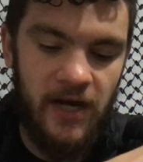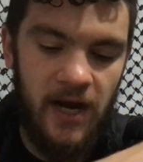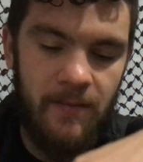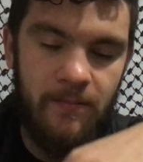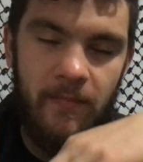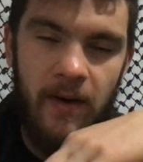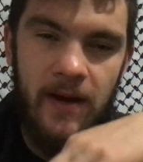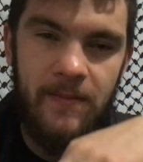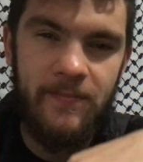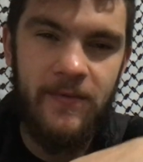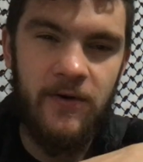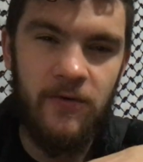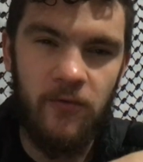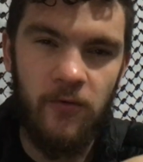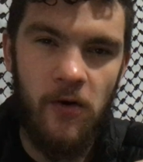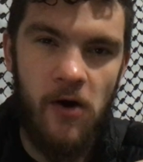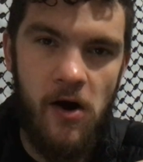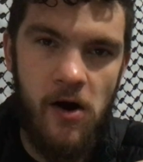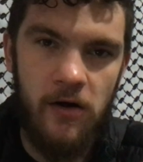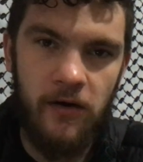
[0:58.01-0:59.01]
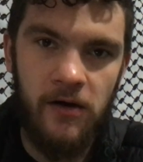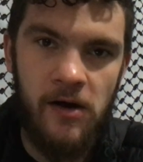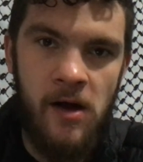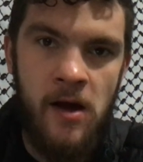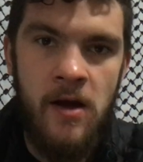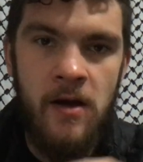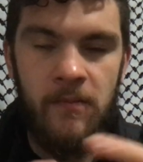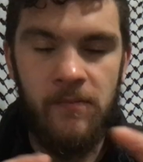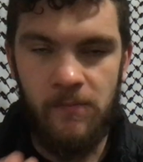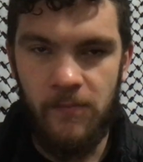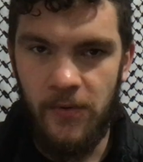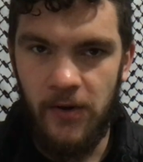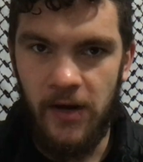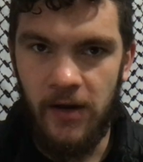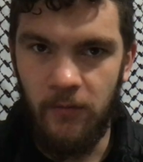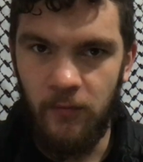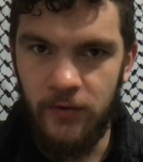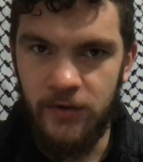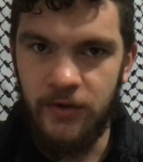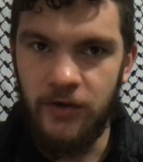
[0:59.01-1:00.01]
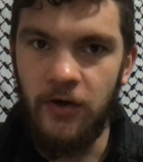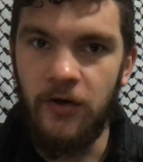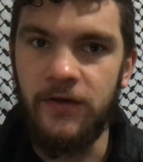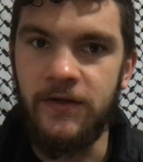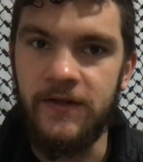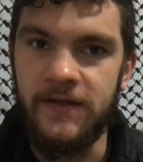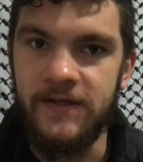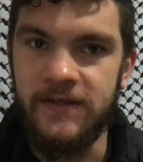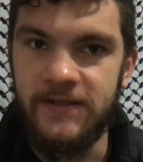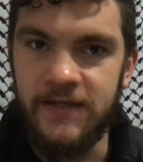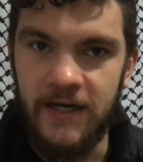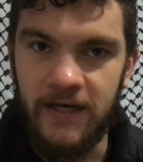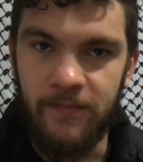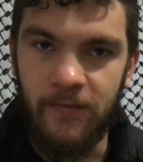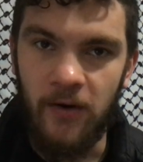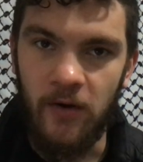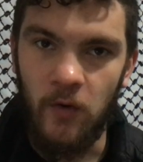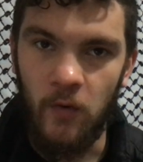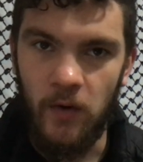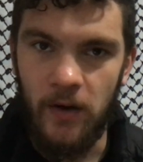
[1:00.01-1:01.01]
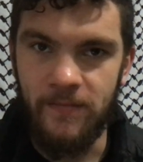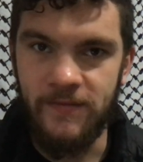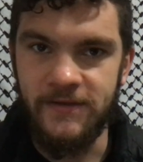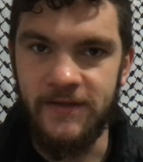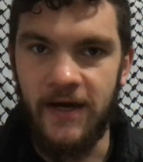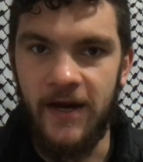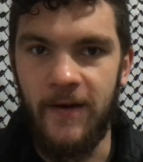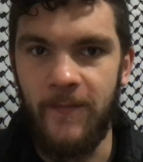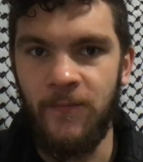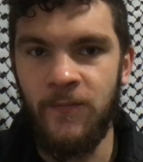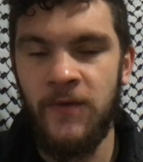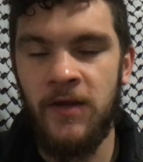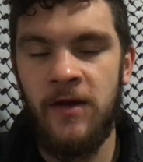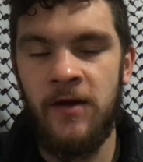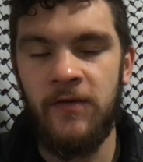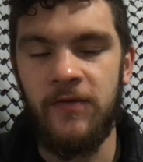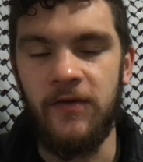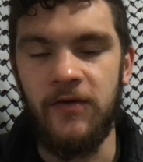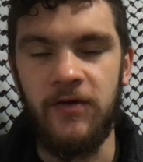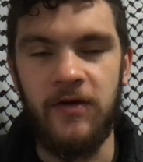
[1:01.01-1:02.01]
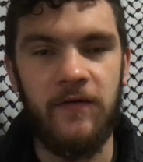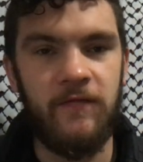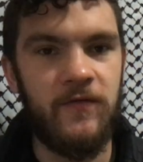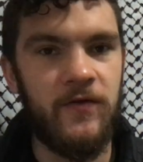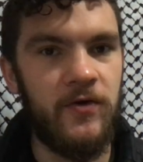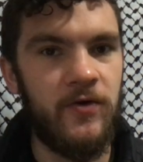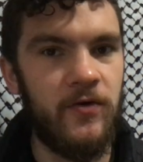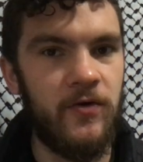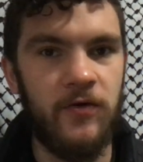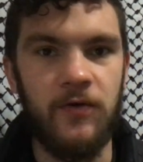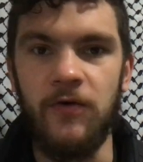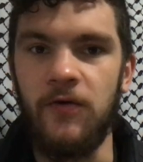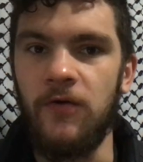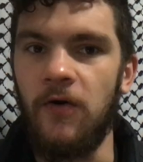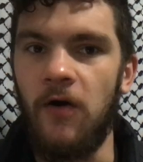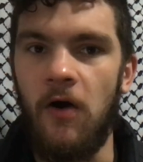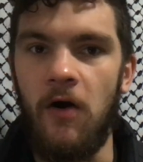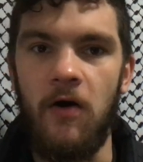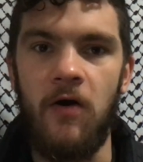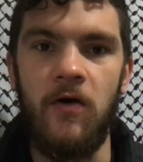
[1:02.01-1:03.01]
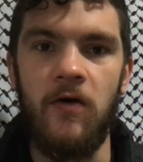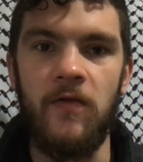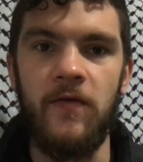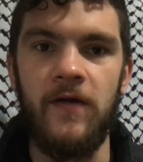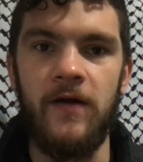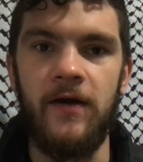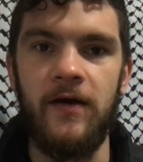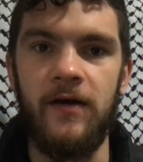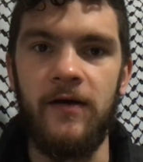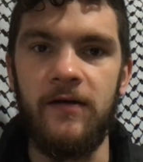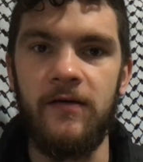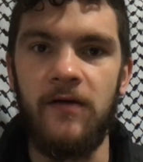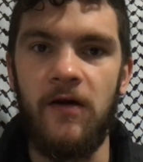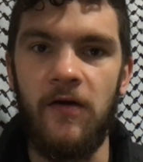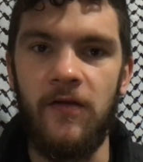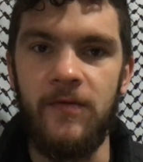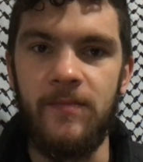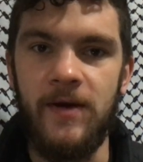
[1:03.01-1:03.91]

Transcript: I might be wrong, but when you go to the State Department website, they give you all the